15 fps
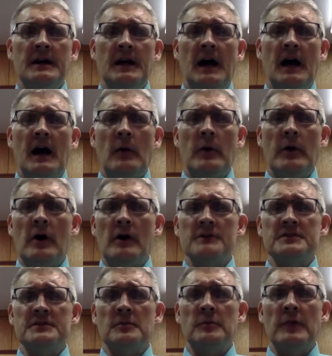We
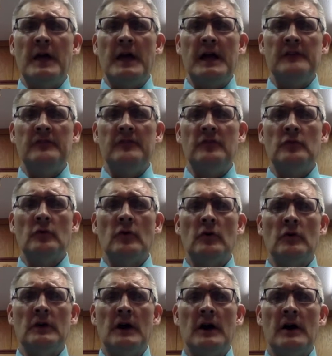also plan to
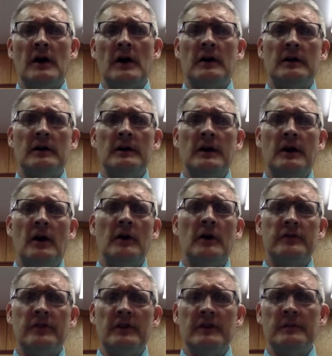roll our
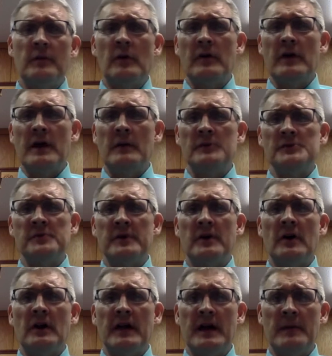alternative program, which we
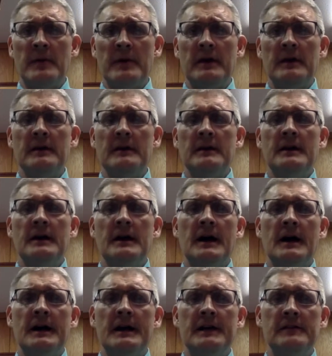call EPIC,
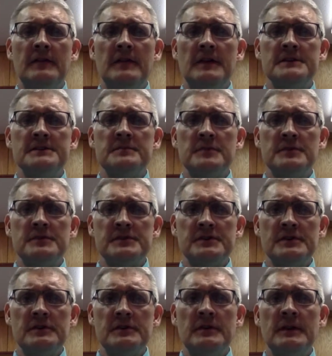into this
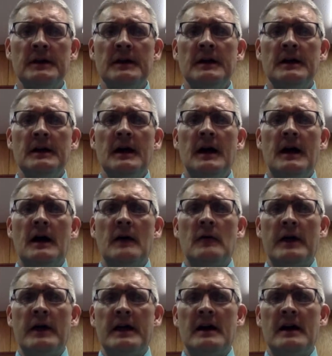pursuit.
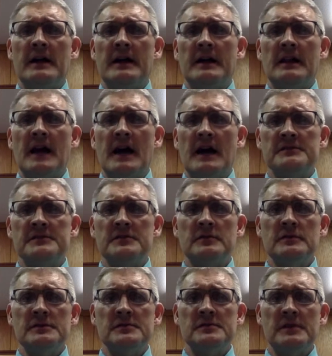Right now, like a lot of
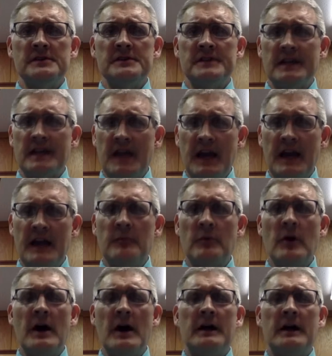schools, we're using a canned
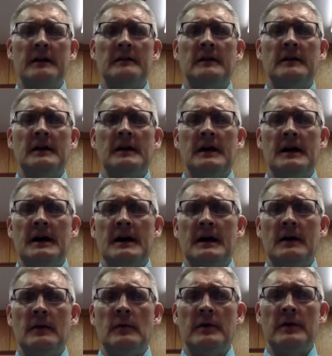product.
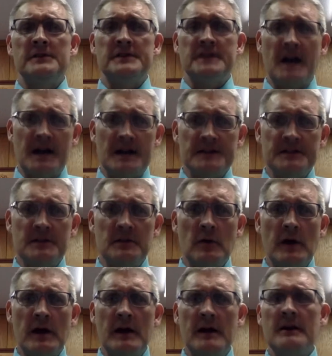We're using
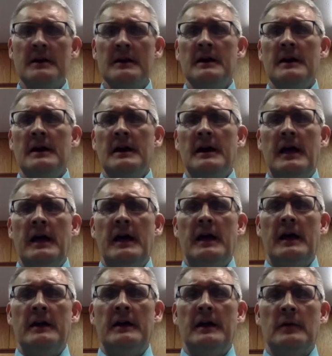Odysseyware,
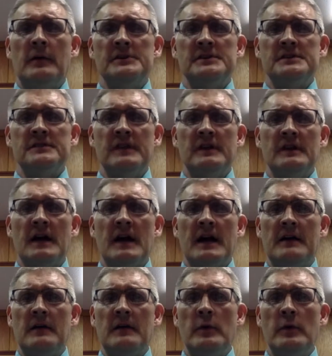and we just feel
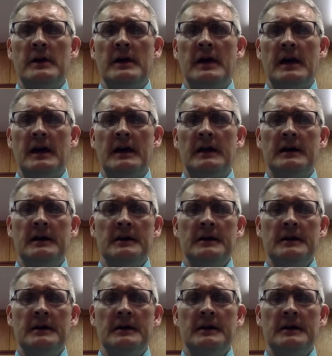like we can